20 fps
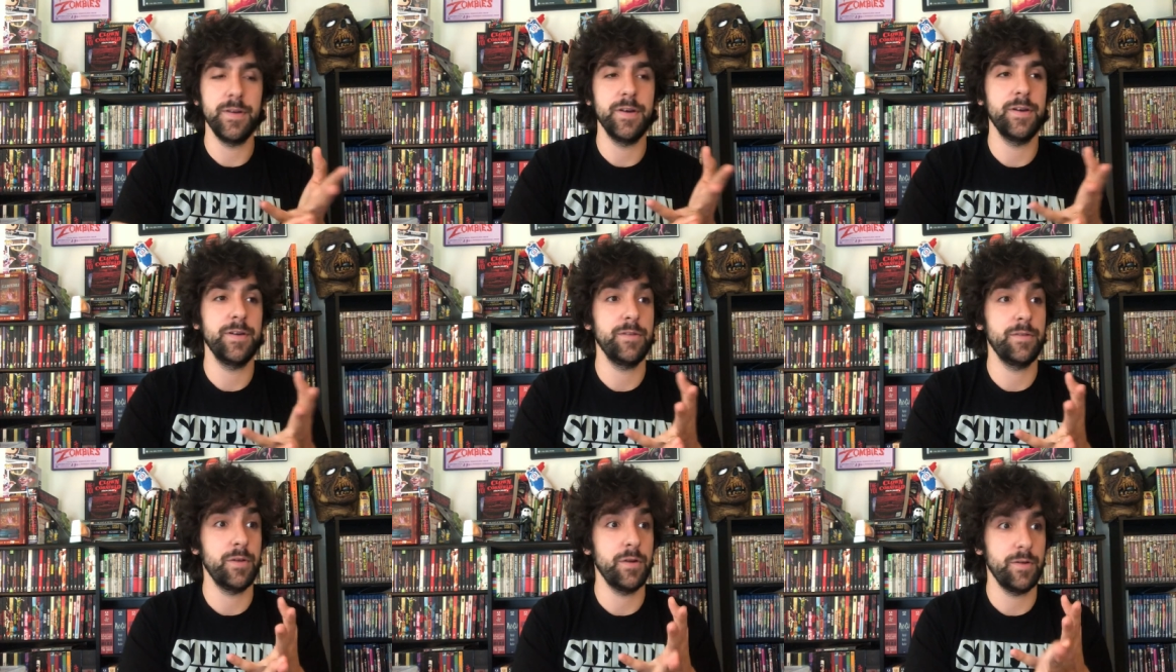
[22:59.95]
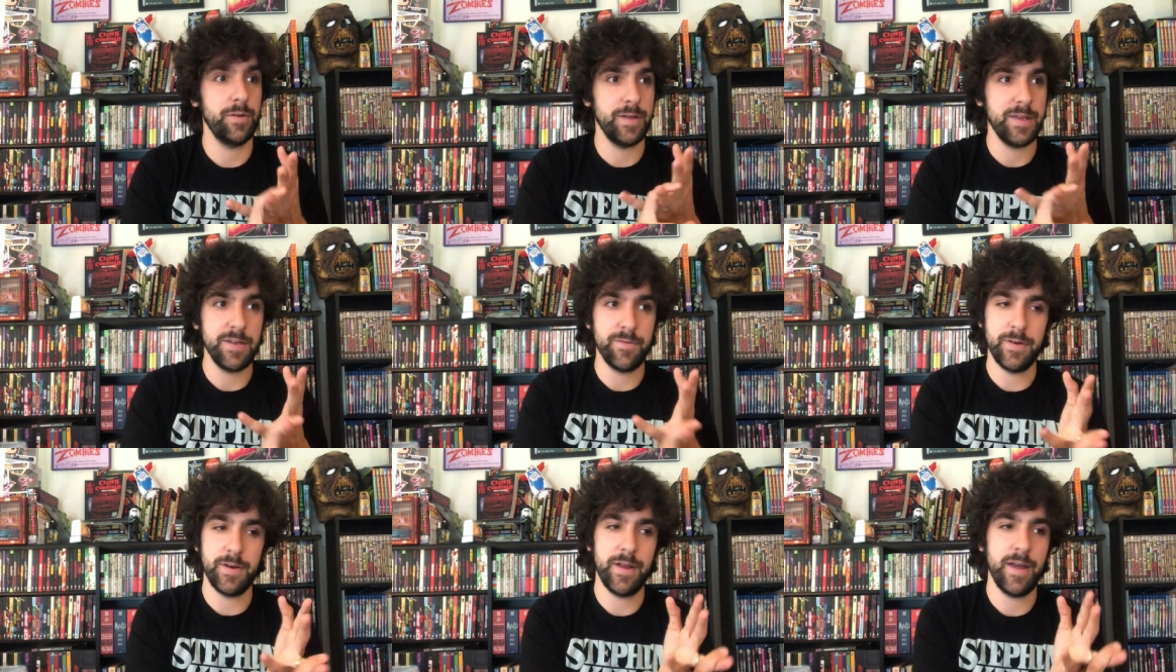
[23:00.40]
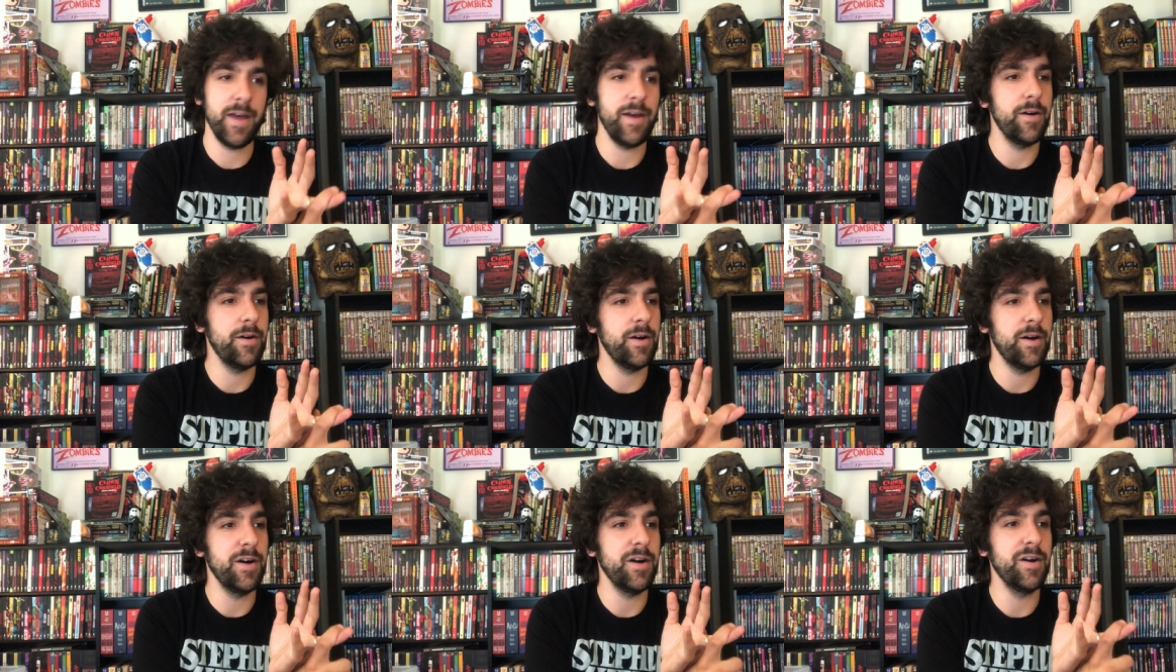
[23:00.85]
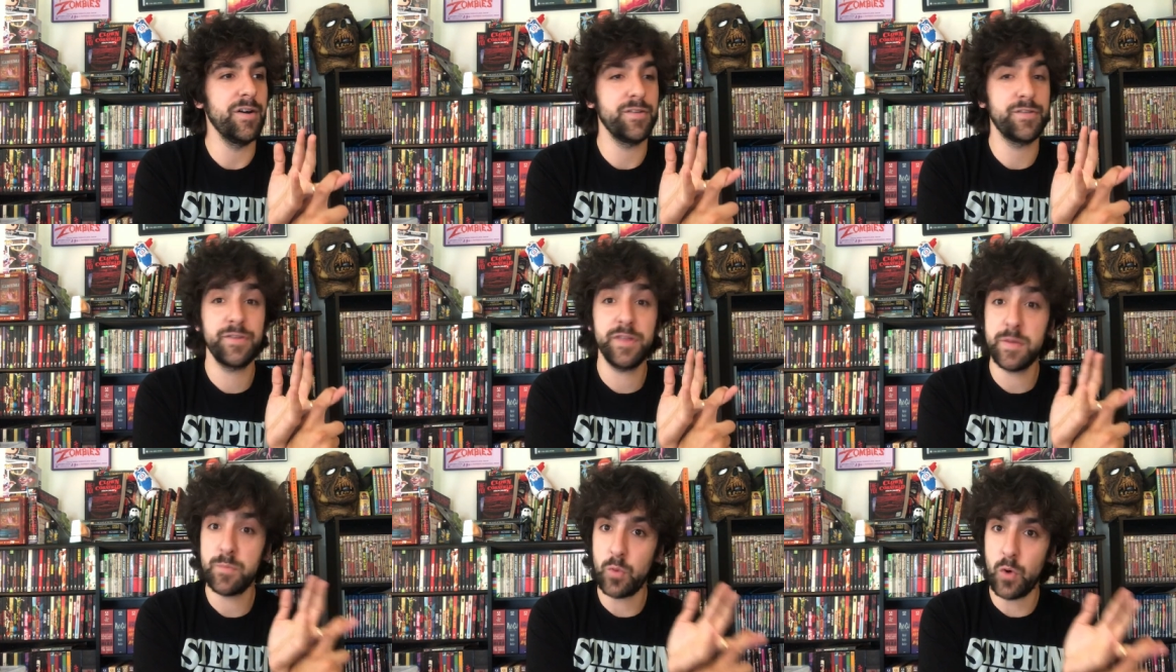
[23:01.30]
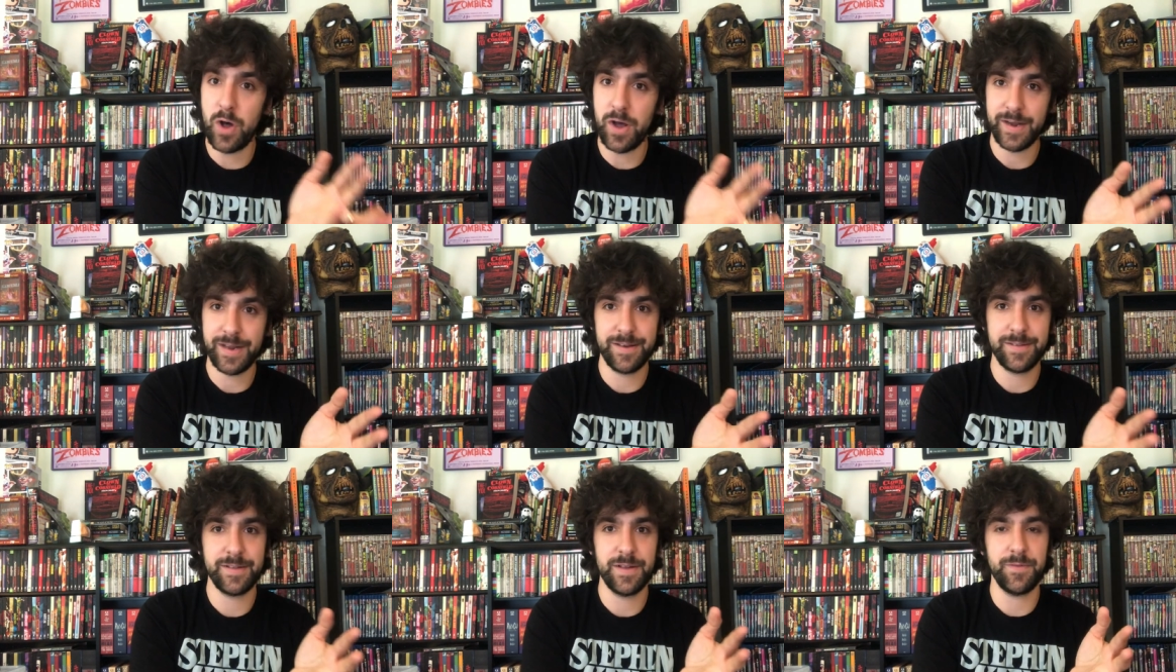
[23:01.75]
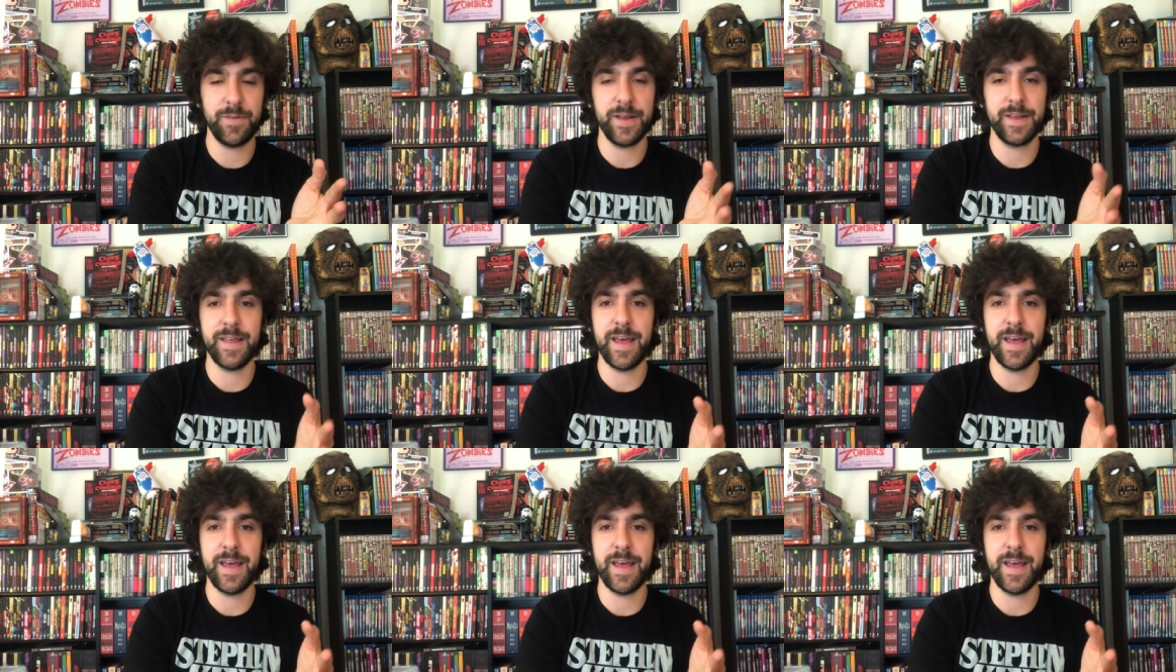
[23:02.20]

to even ha- uh, sleepwalk and stuff like